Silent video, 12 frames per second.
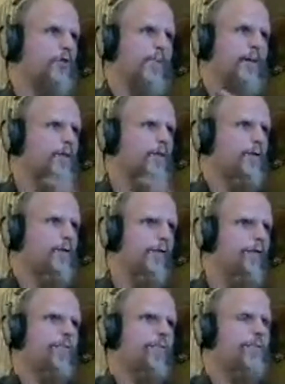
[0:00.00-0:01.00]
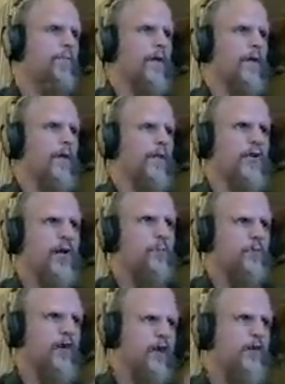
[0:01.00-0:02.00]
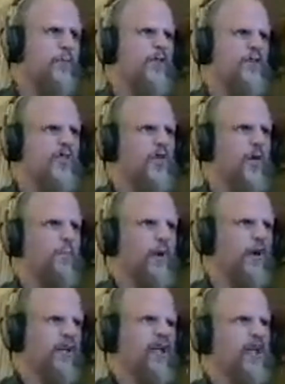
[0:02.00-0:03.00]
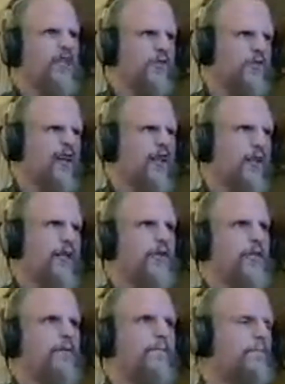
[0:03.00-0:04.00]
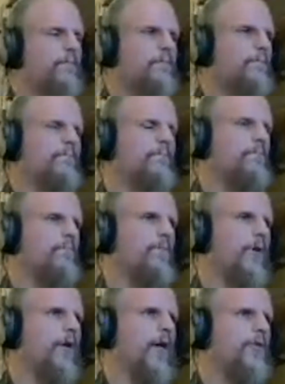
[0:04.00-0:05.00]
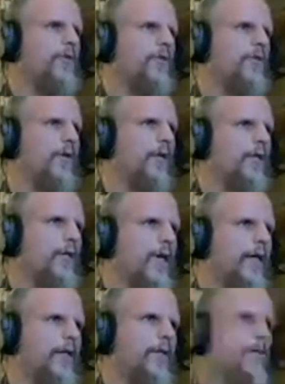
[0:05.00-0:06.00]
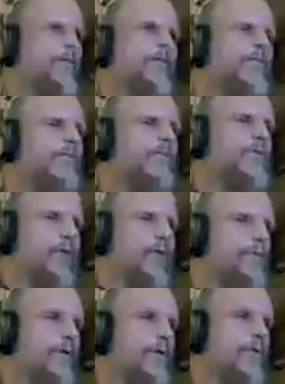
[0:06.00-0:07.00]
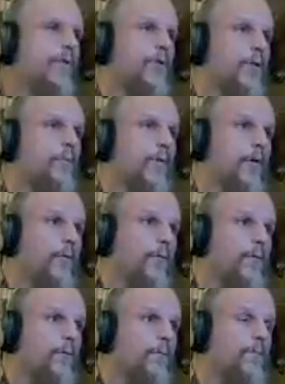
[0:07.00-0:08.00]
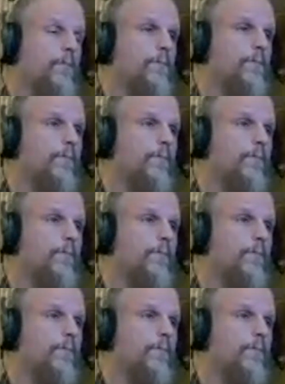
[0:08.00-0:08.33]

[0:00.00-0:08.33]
they'll come running up to you. They'll start barking at you, growling at you. They're not just going to attack you. Some do, some don't.